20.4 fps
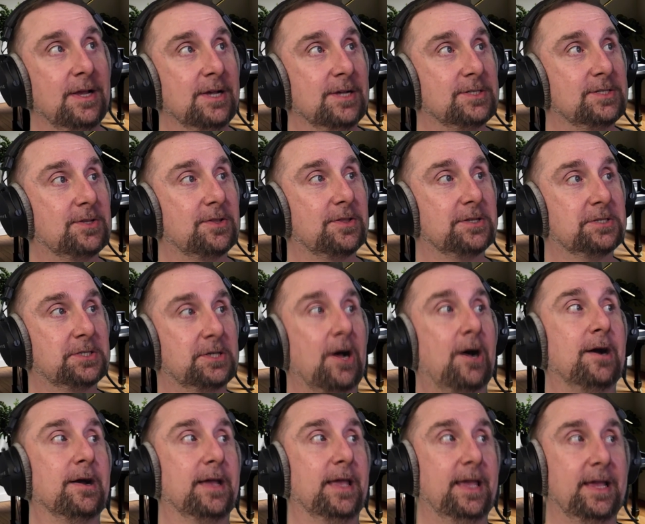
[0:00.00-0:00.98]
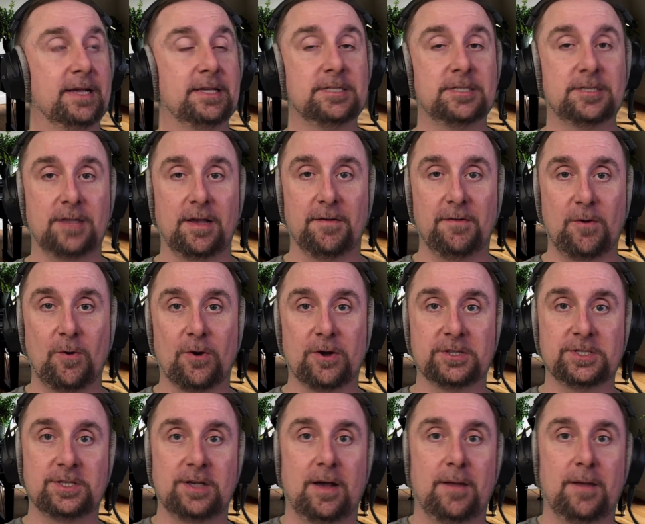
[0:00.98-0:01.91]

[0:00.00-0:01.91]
So the song is, of course,